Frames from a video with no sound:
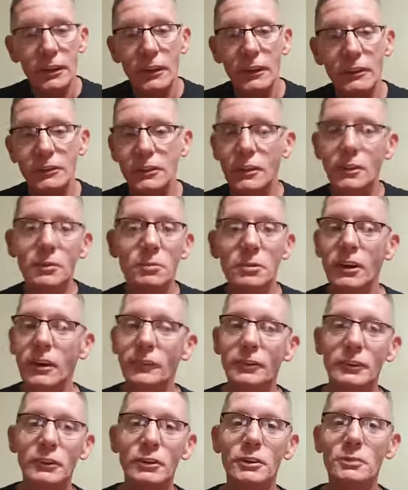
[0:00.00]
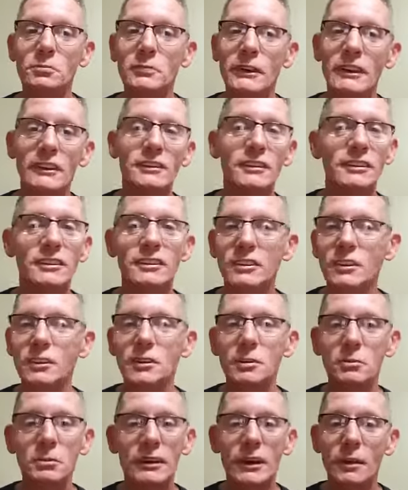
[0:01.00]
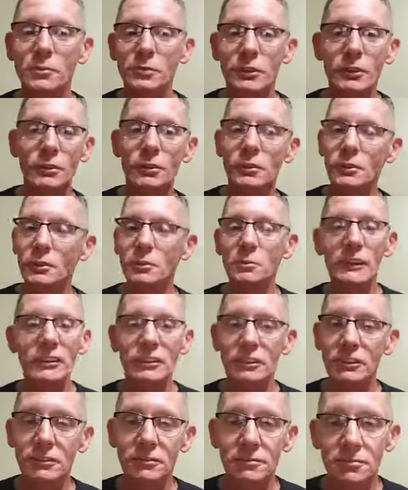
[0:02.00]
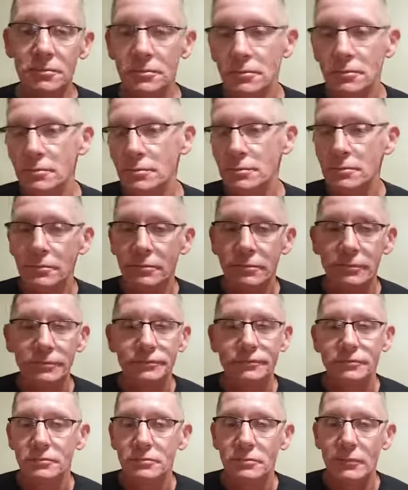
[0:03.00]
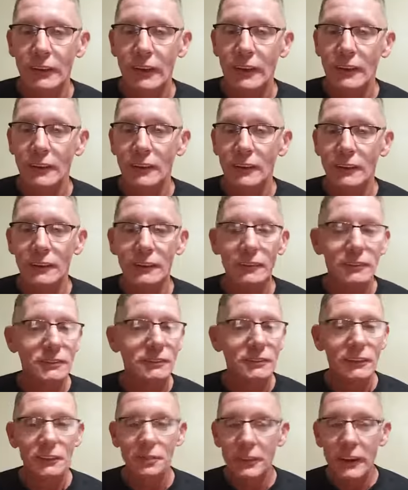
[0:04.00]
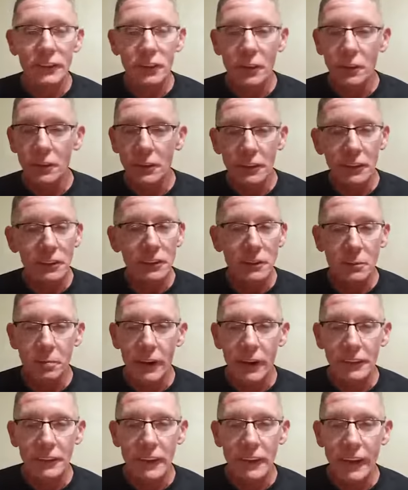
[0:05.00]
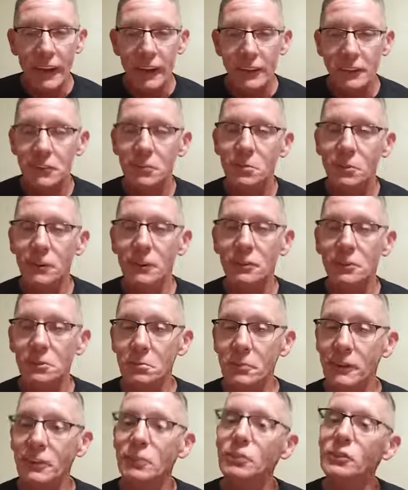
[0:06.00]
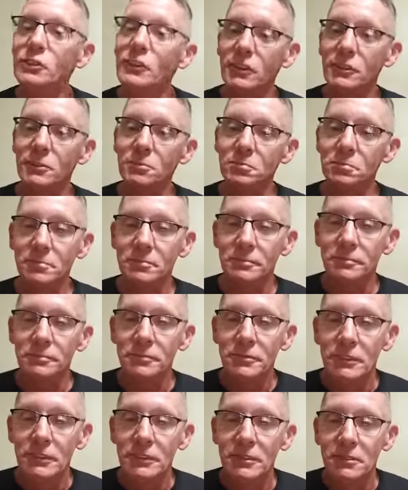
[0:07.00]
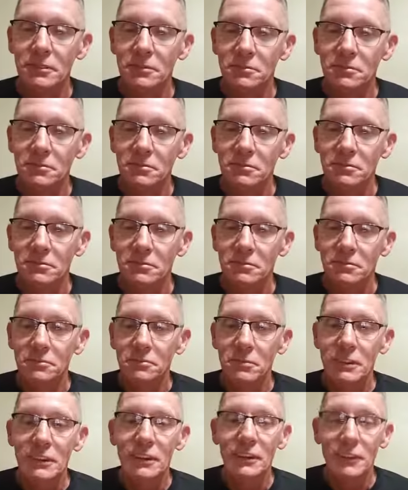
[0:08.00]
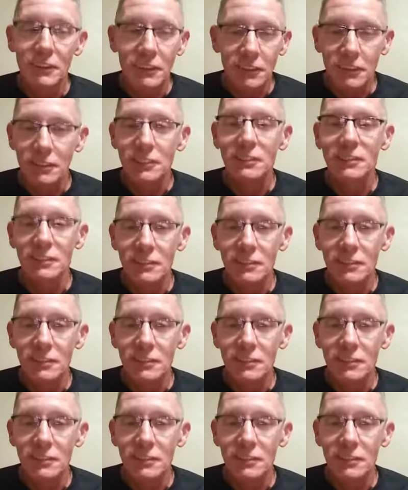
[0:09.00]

It's going to be off the hook, man. It's going to be absolutely amazing. And if you guys don't listen to podcasts, well, you better start because